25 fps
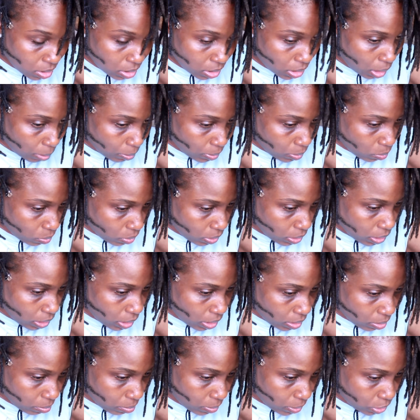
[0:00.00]
and I be working
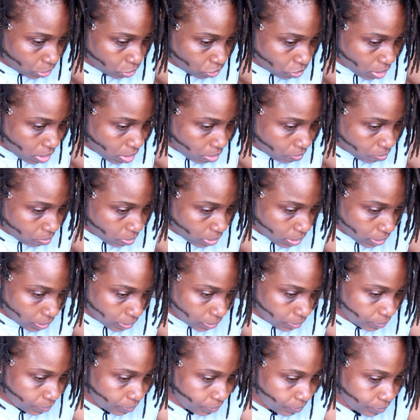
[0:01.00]
out in my
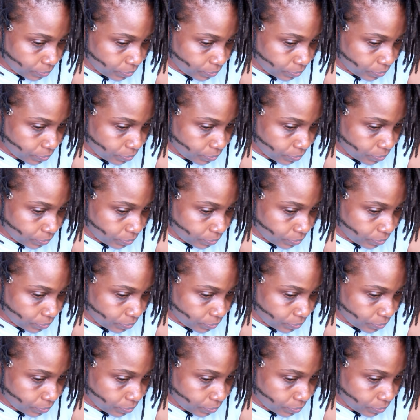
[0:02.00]
driveway,